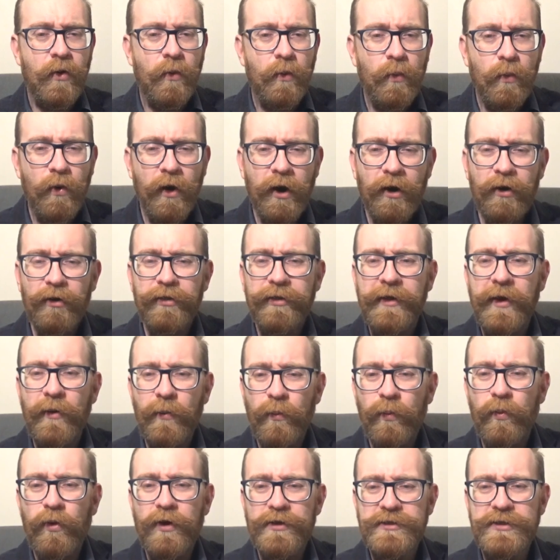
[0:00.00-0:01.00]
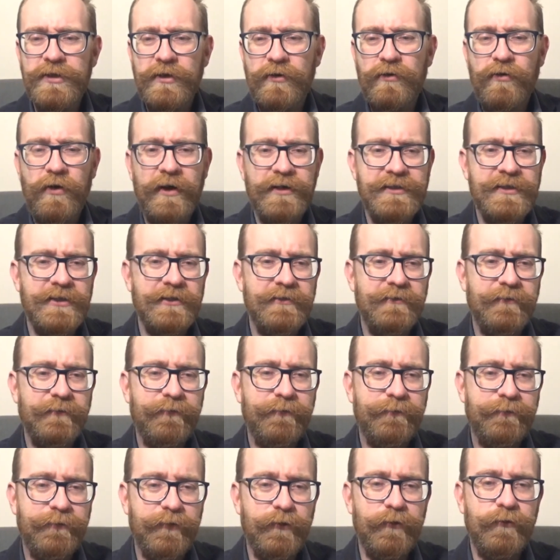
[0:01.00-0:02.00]
While there was a crisis
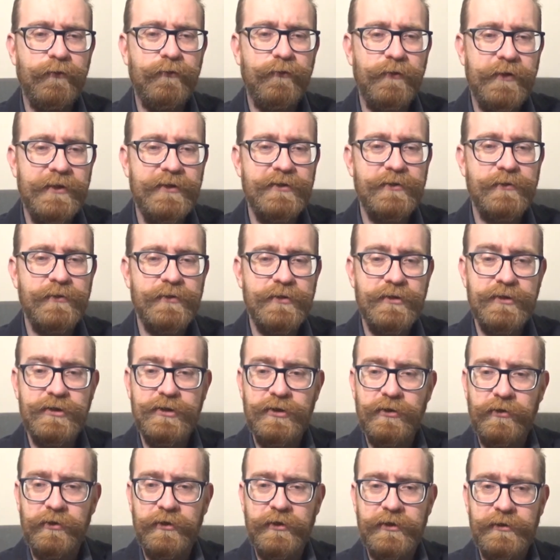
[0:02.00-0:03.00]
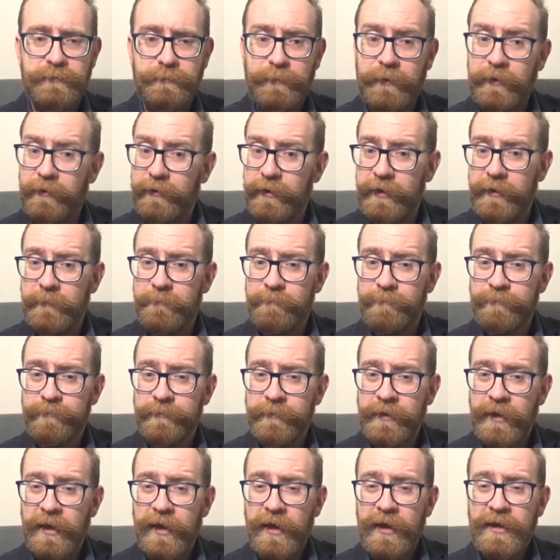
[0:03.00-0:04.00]
of food resources during this period,
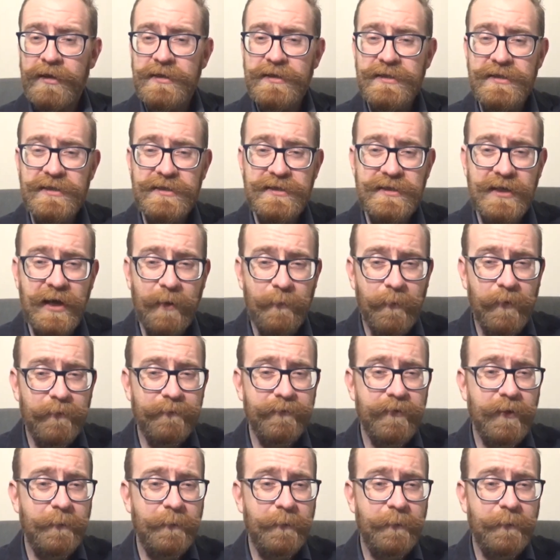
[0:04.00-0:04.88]
some of